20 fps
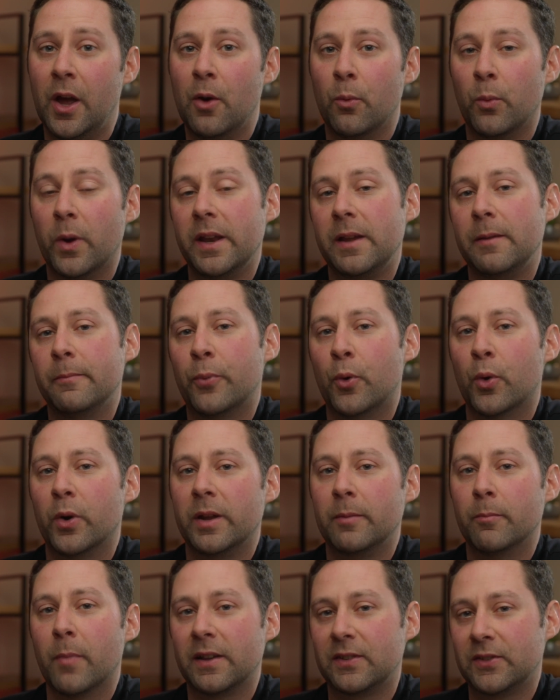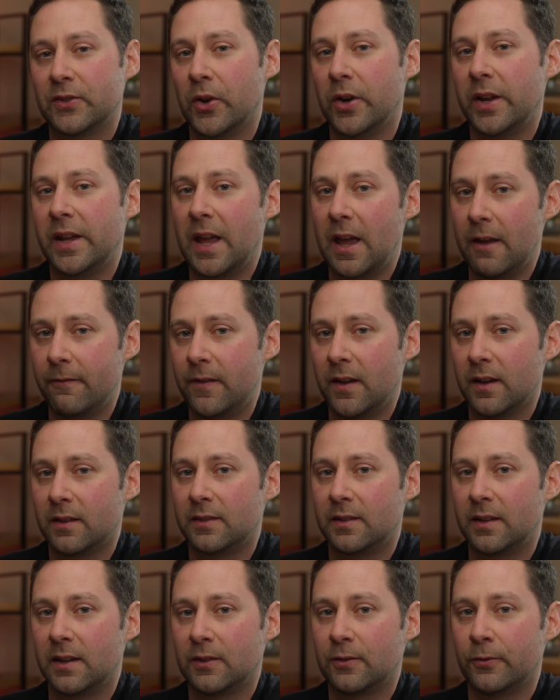when importing my Sony
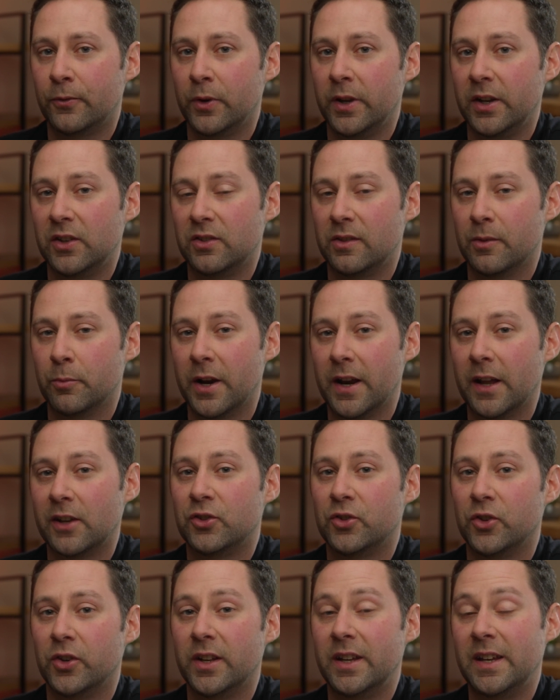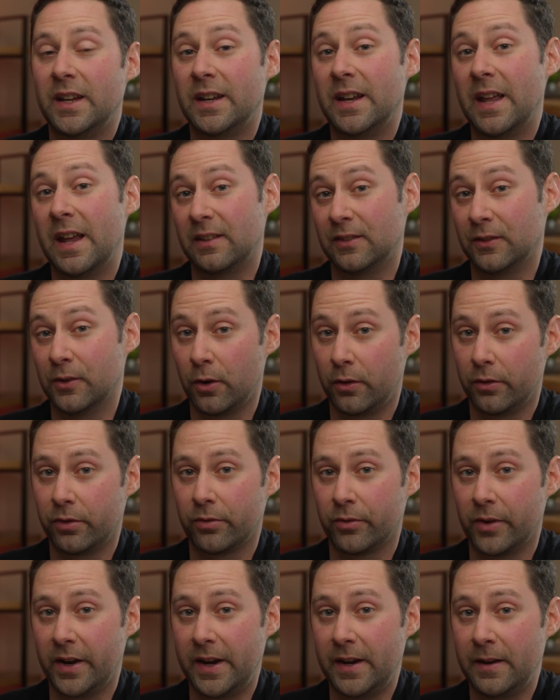FX6 footage when I shoot it in
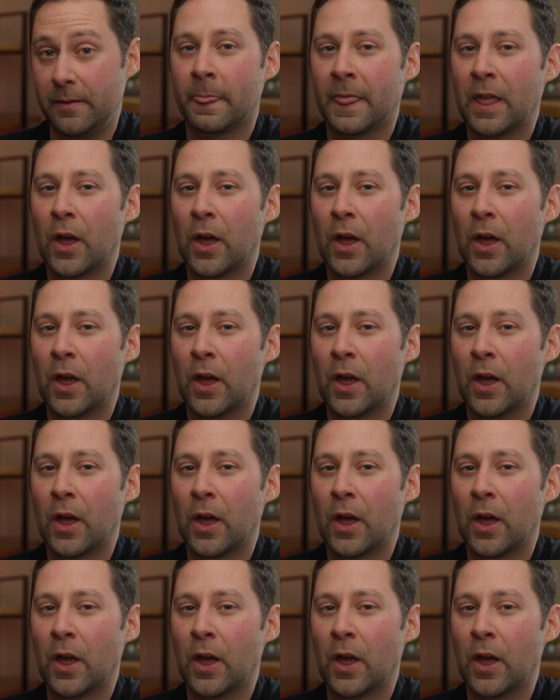SLOG3.